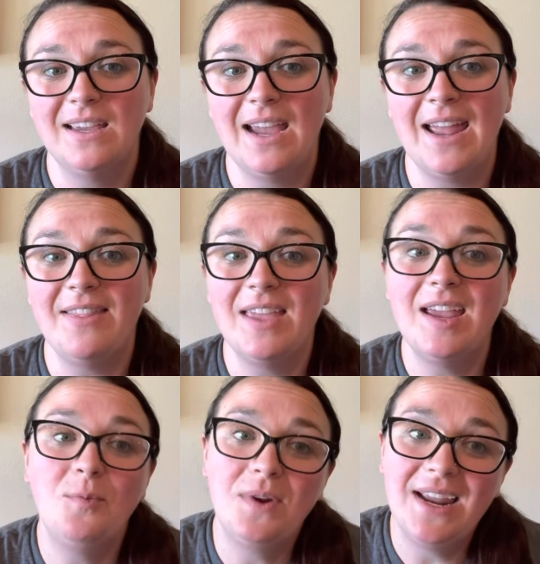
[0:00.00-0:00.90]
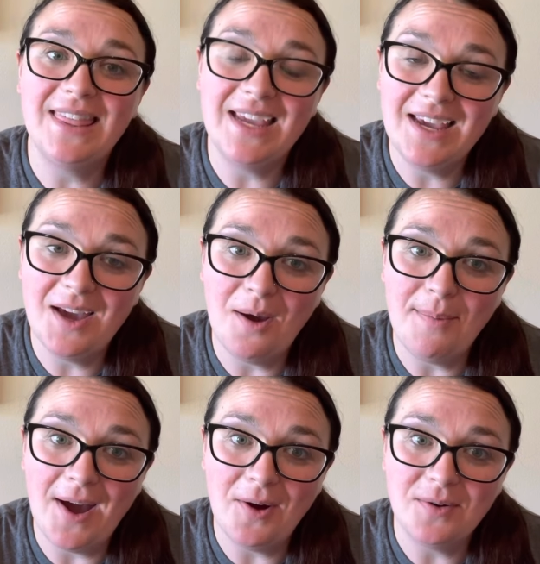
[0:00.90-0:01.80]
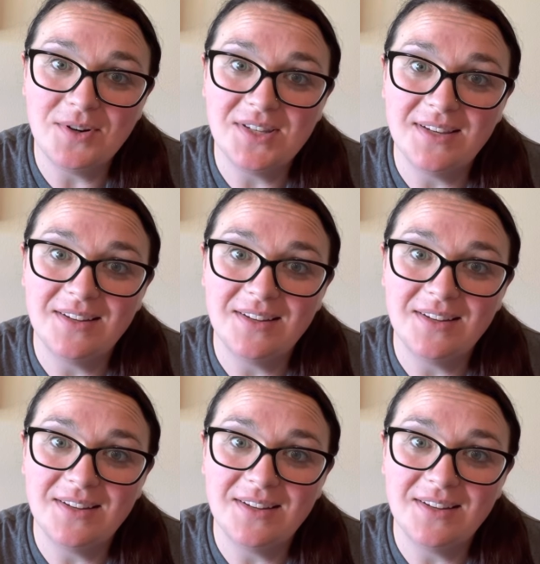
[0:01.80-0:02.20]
and then when I think about